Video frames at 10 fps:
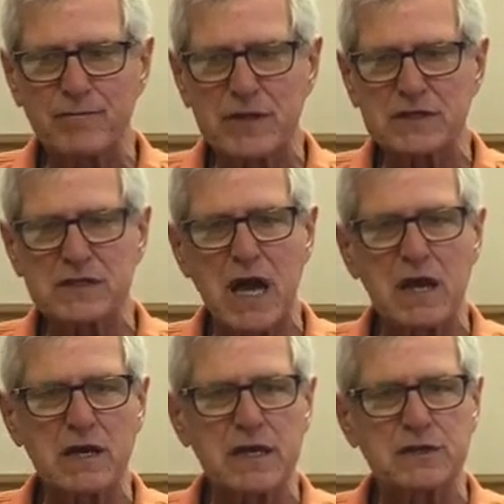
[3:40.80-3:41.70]
as
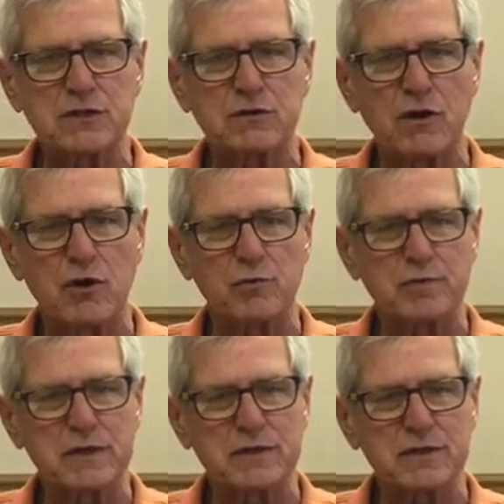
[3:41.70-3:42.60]
solid as you'd
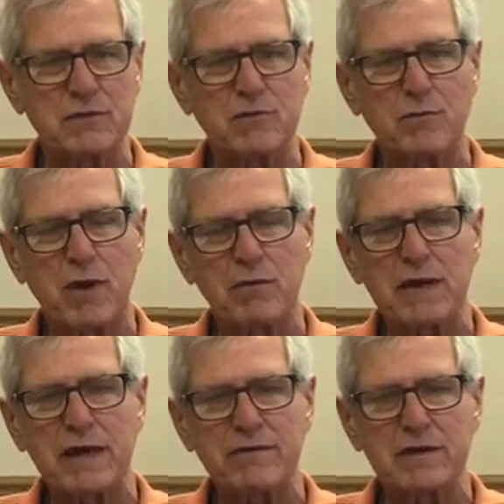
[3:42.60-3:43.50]
hoped, and so we'll probably
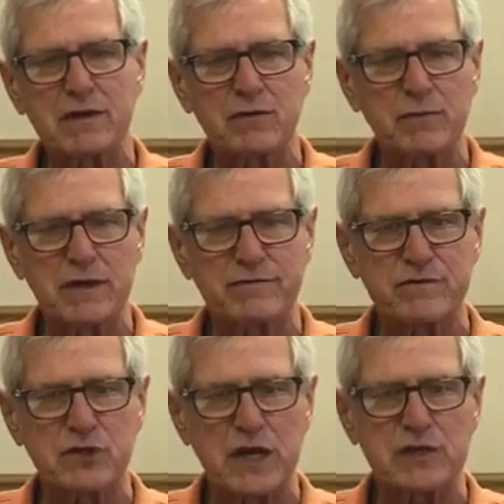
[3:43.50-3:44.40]
have a little bit of
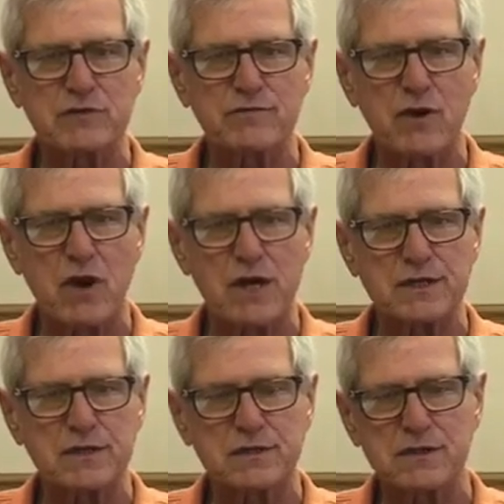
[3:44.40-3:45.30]
change of
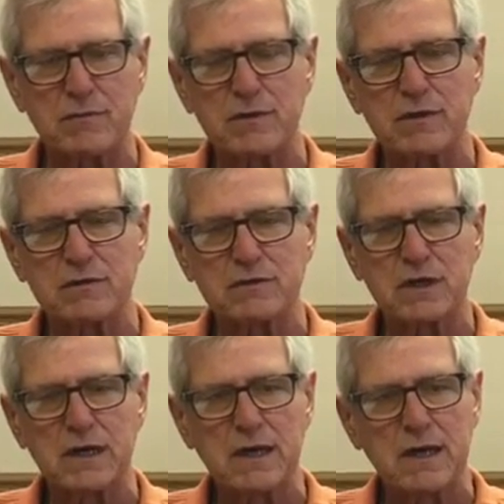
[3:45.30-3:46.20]
cost on some of those.
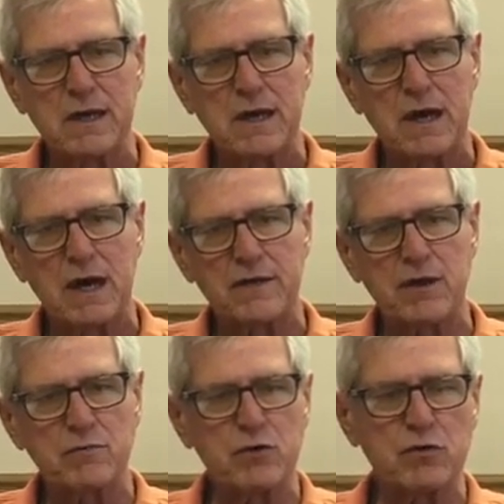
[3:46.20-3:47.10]

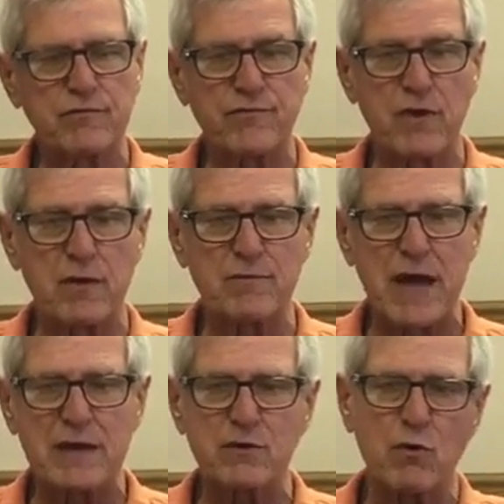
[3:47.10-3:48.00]
They'll move from
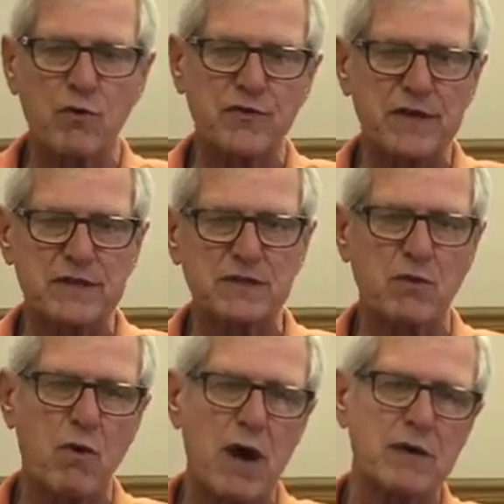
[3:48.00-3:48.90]
that northeast
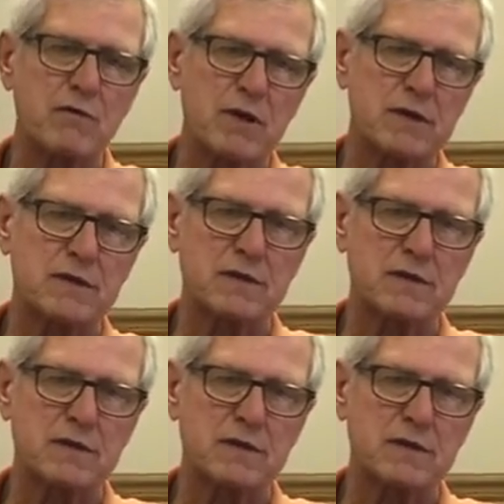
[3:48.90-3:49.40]
quadrant